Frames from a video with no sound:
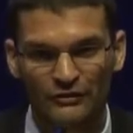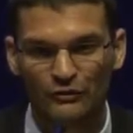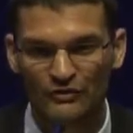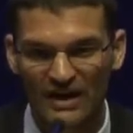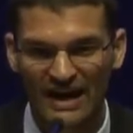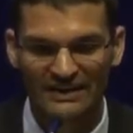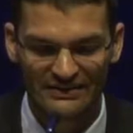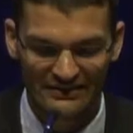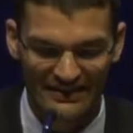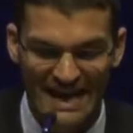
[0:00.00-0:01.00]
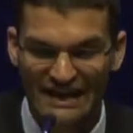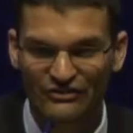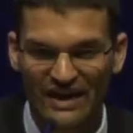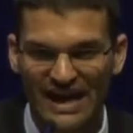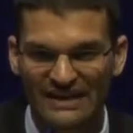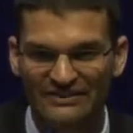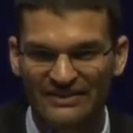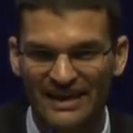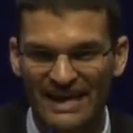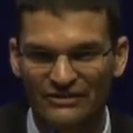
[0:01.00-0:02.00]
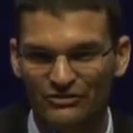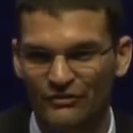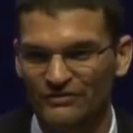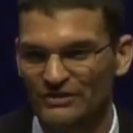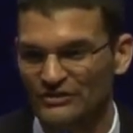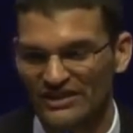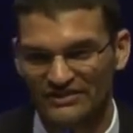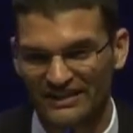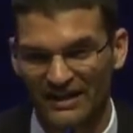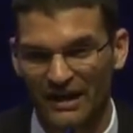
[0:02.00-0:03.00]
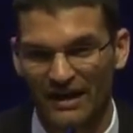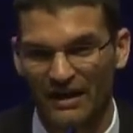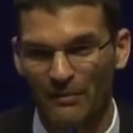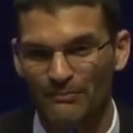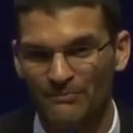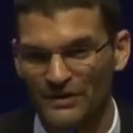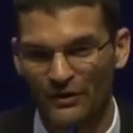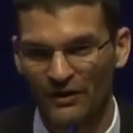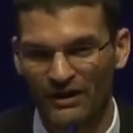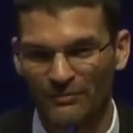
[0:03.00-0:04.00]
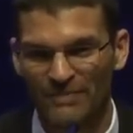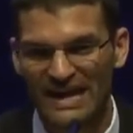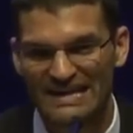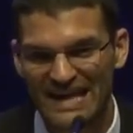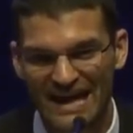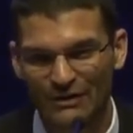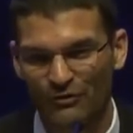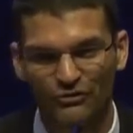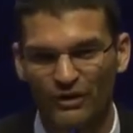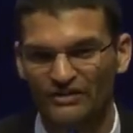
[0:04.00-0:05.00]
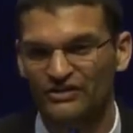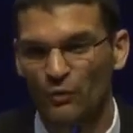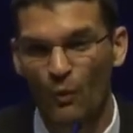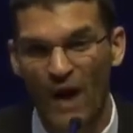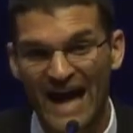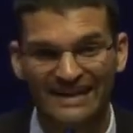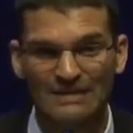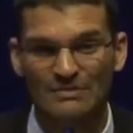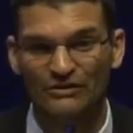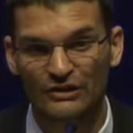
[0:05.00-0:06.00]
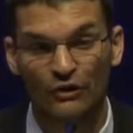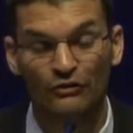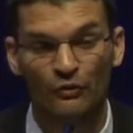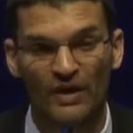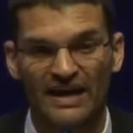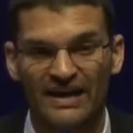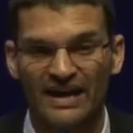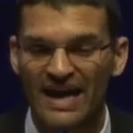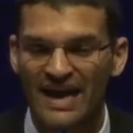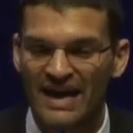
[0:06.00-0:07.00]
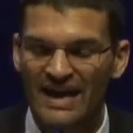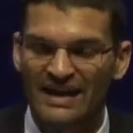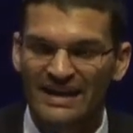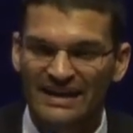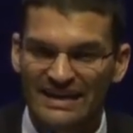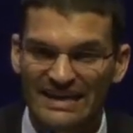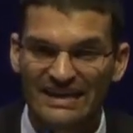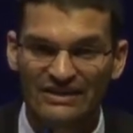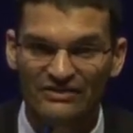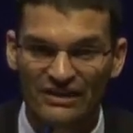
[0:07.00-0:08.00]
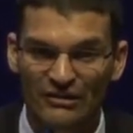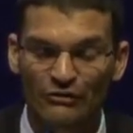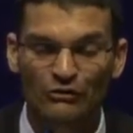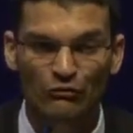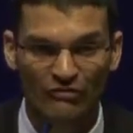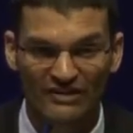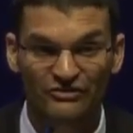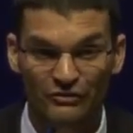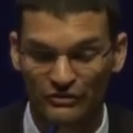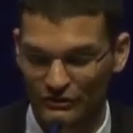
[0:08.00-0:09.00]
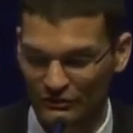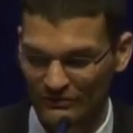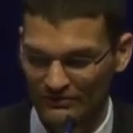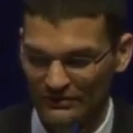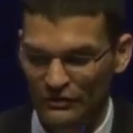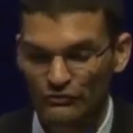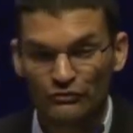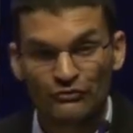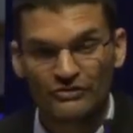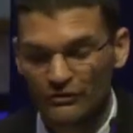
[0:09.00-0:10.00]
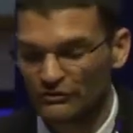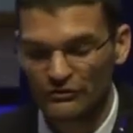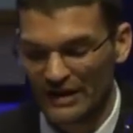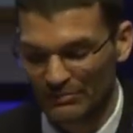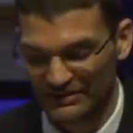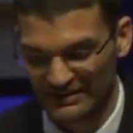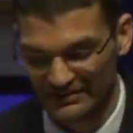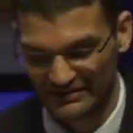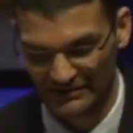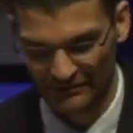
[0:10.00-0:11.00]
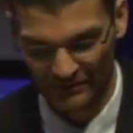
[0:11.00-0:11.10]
Do not take science and sort of use it as like a, a, a you know a bayonet or a sword and just whack at him until he goes away. He is here to rescue you. So do, don't do that, please.